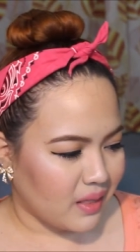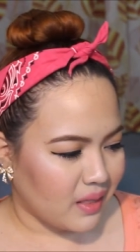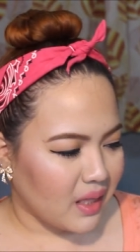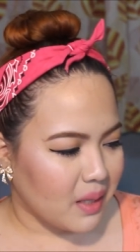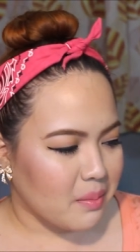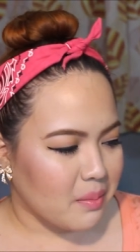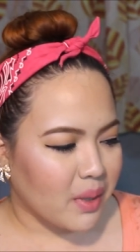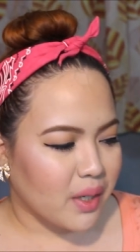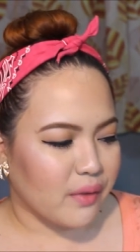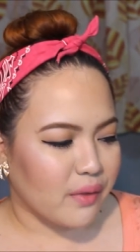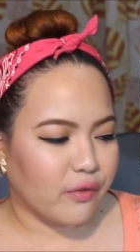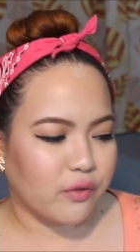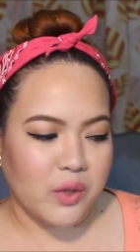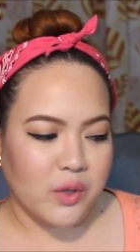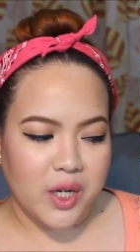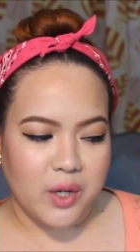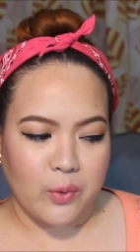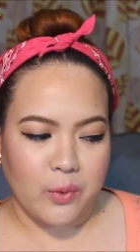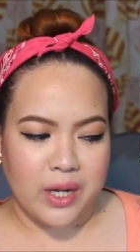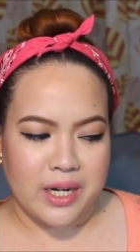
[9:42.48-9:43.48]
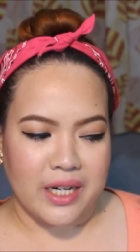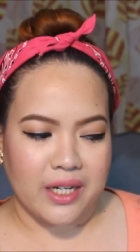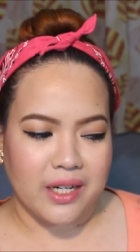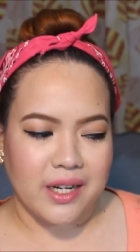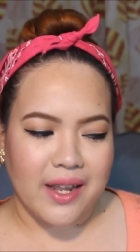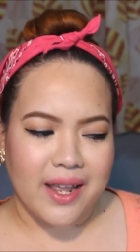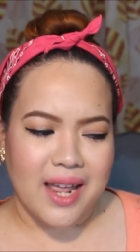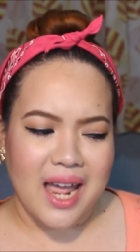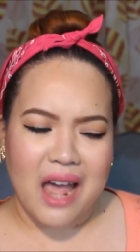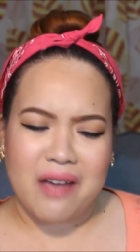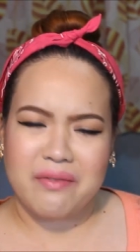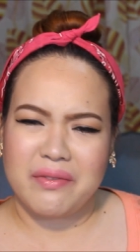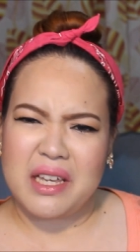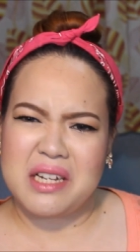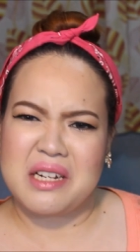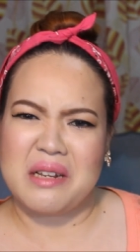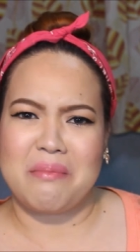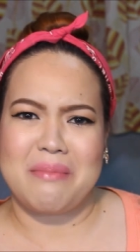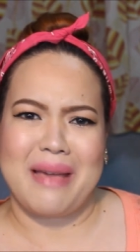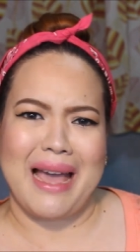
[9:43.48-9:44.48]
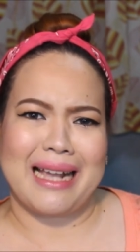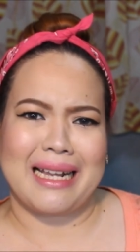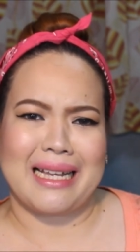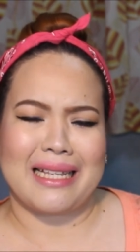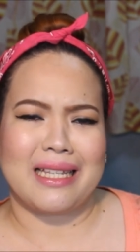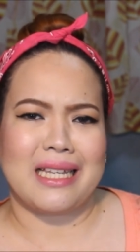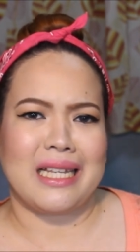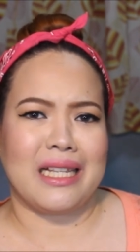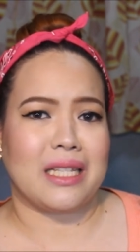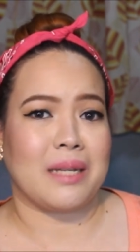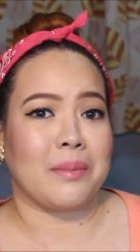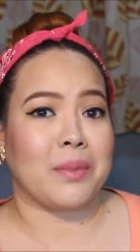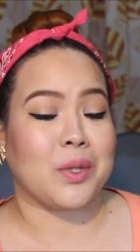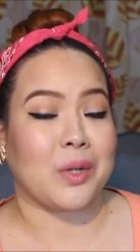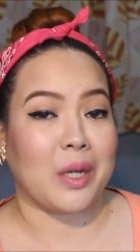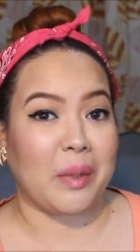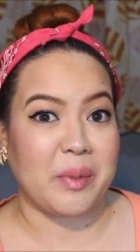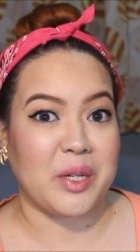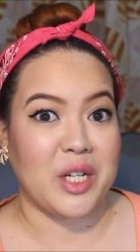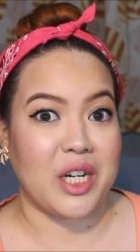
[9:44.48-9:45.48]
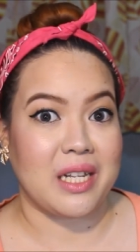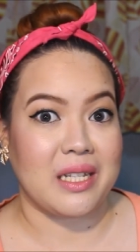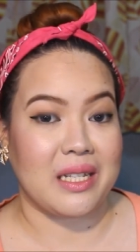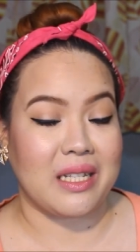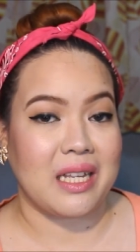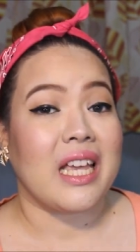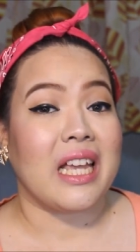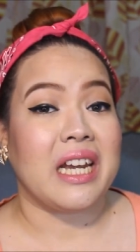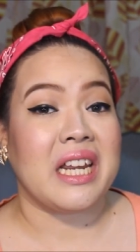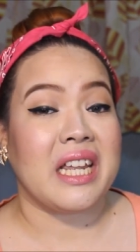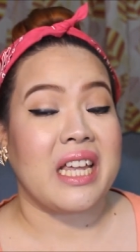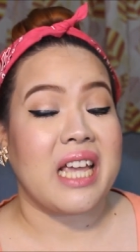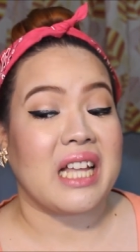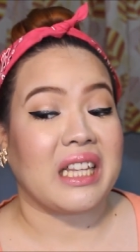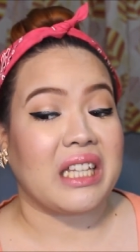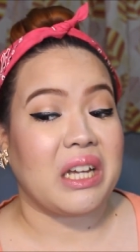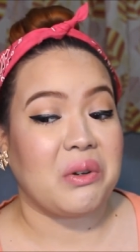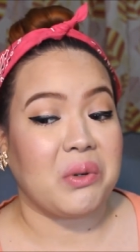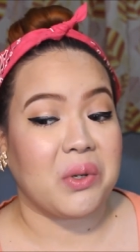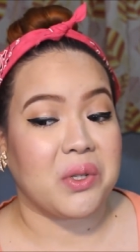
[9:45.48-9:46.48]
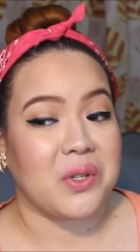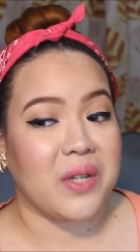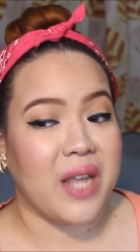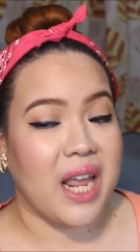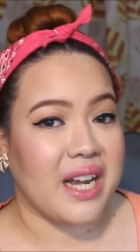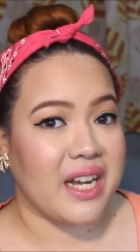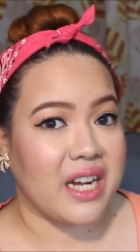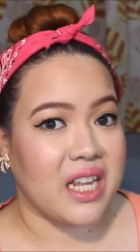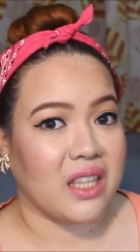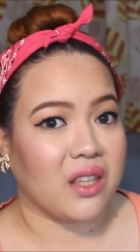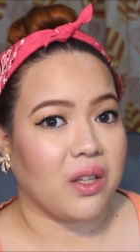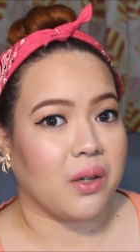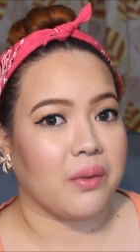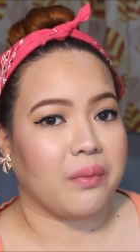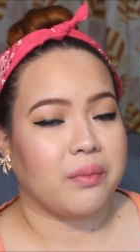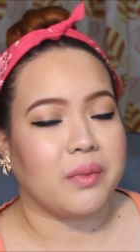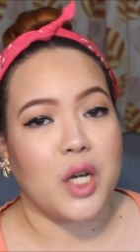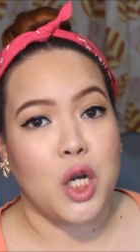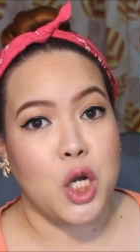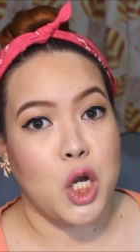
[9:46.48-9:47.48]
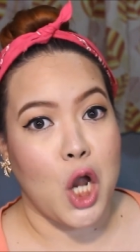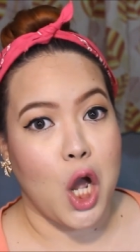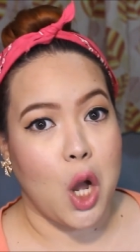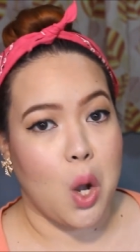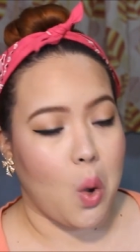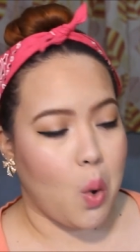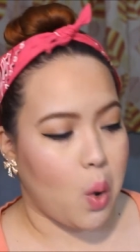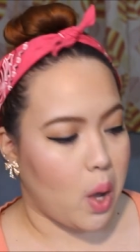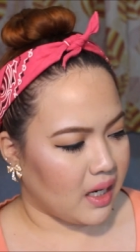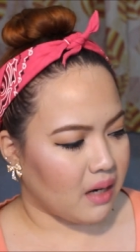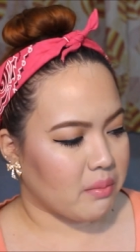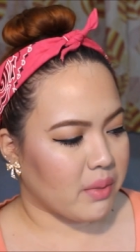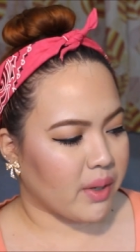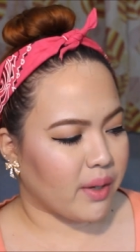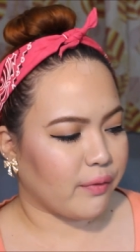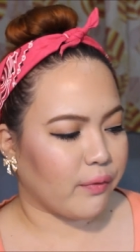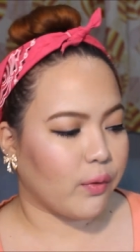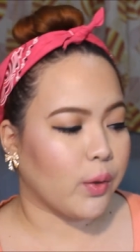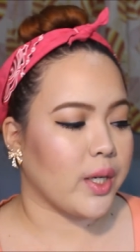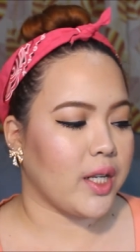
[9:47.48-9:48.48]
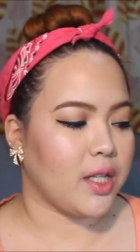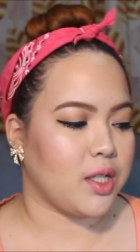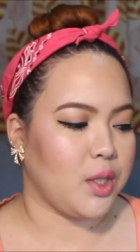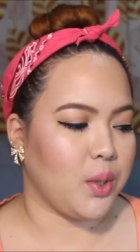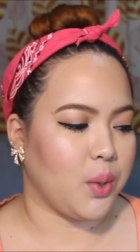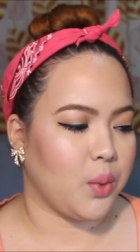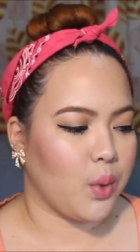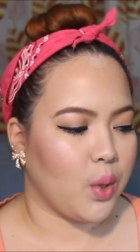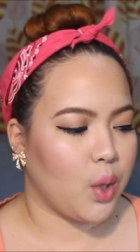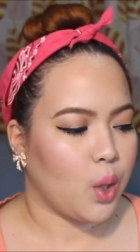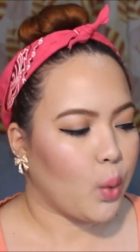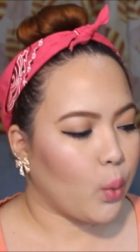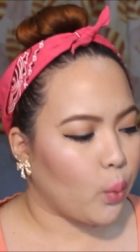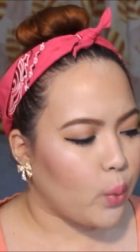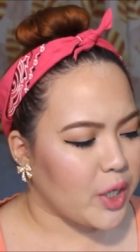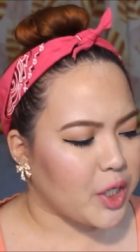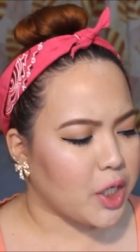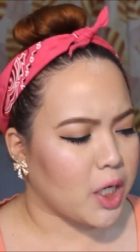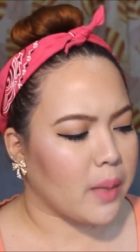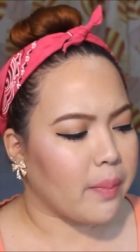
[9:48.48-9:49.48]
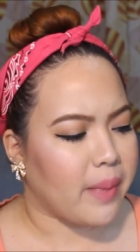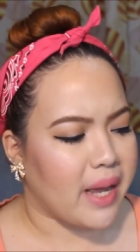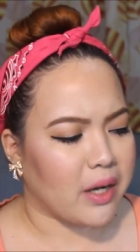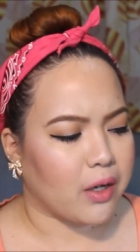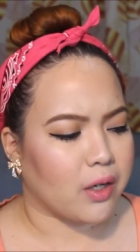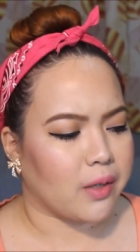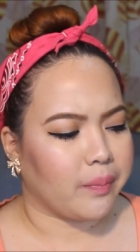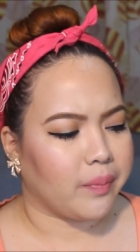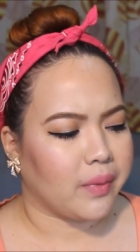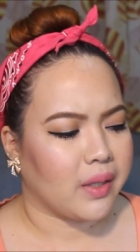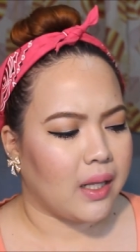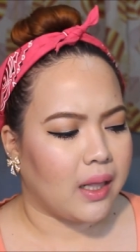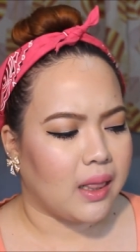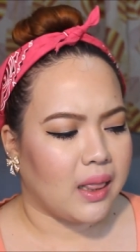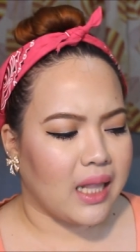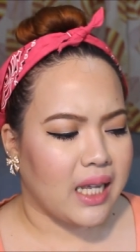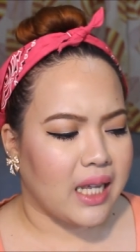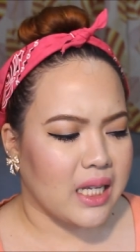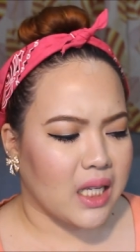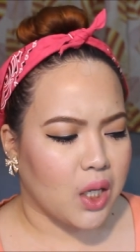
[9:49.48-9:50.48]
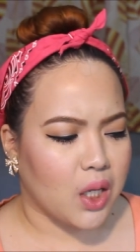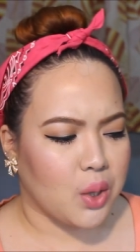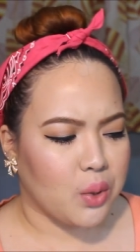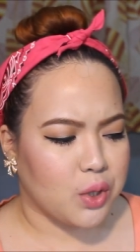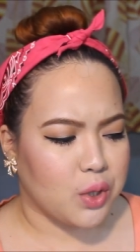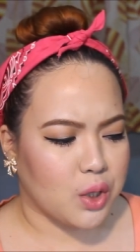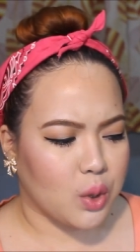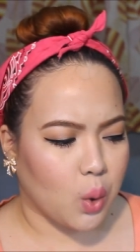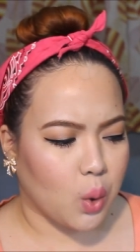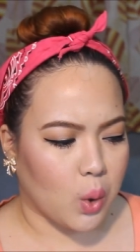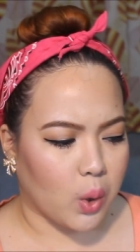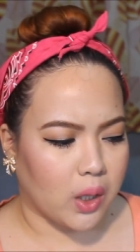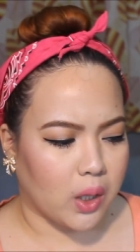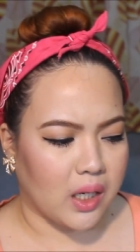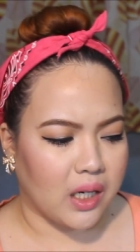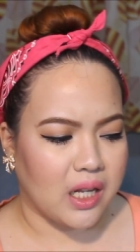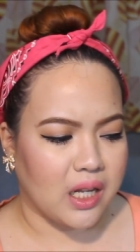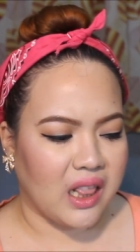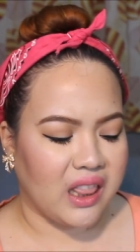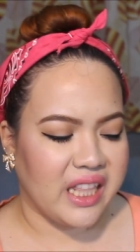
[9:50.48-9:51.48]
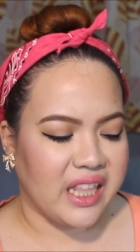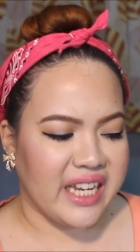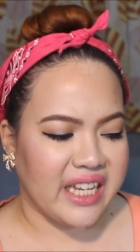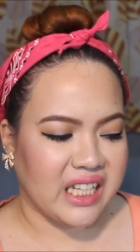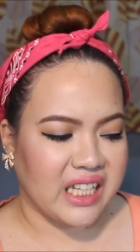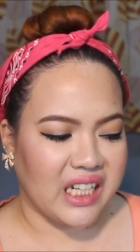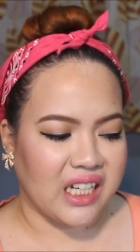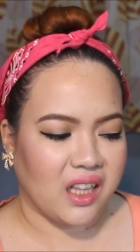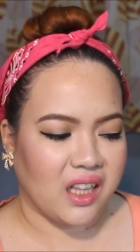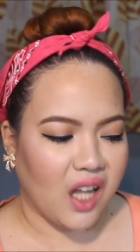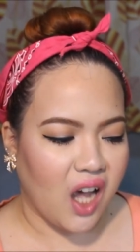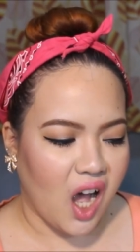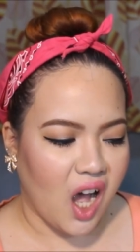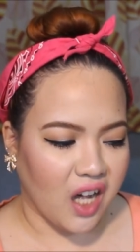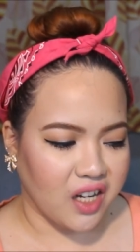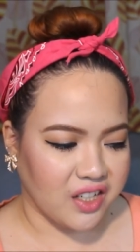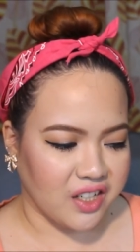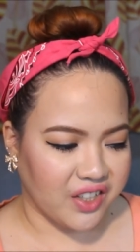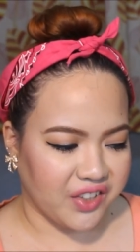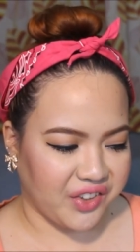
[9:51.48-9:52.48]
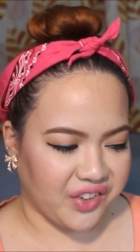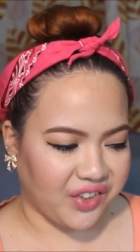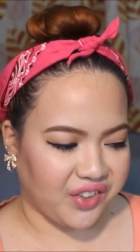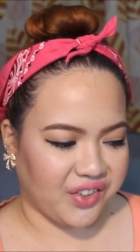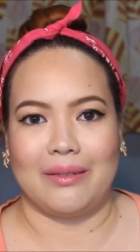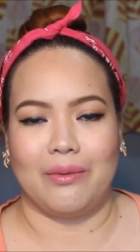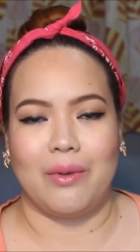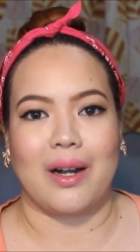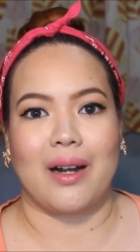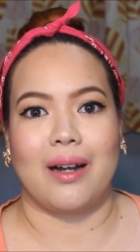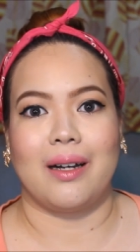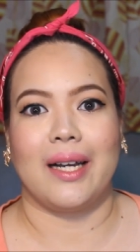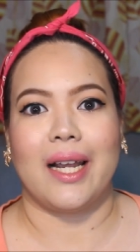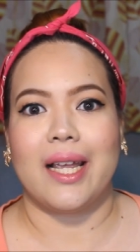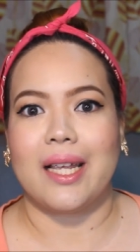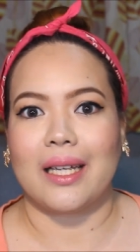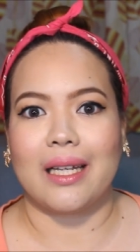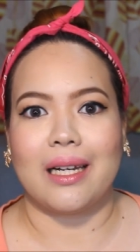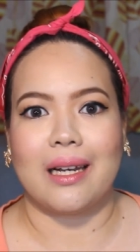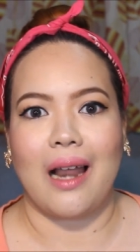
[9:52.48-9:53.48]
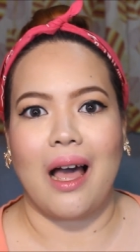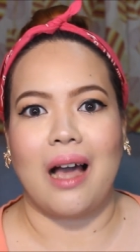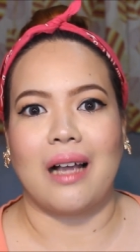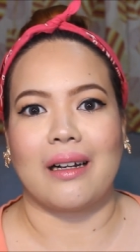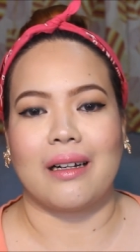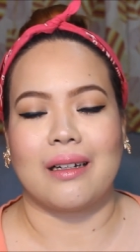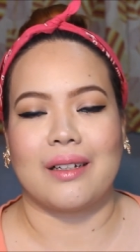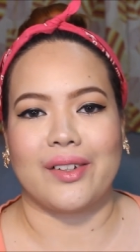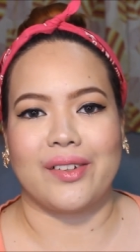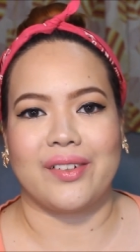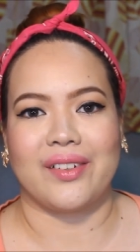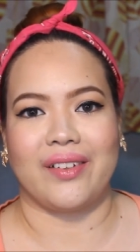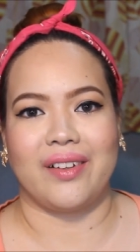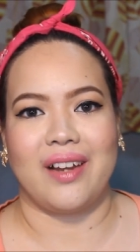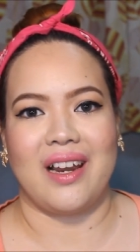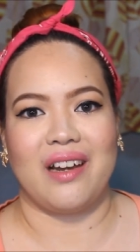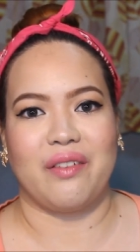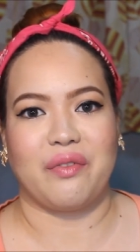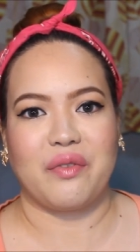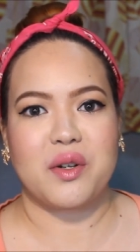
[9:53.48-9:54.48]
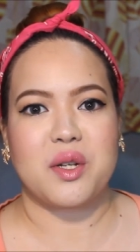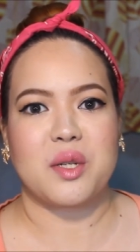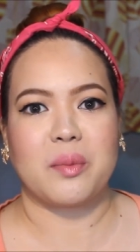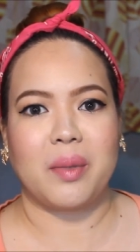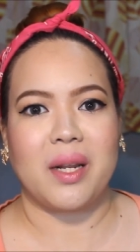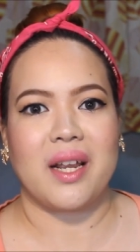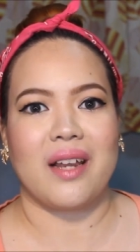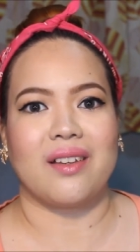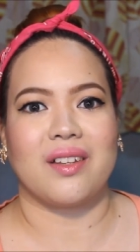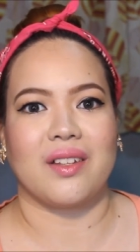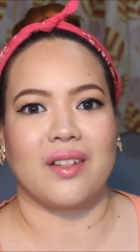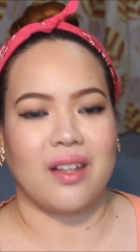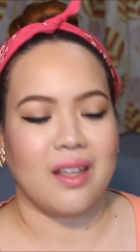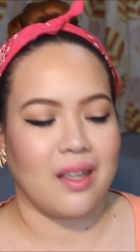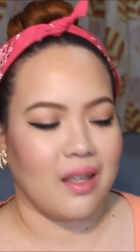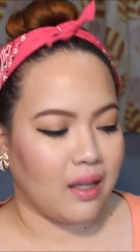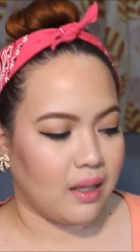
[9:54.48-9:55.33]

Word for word: Number 41. Do you have any magazine subscriptions? Hindi yata uso yan dito. No. Number 42. Which are better? Legos or Lincoln Logs? Why are Lincoln Logs in the first place?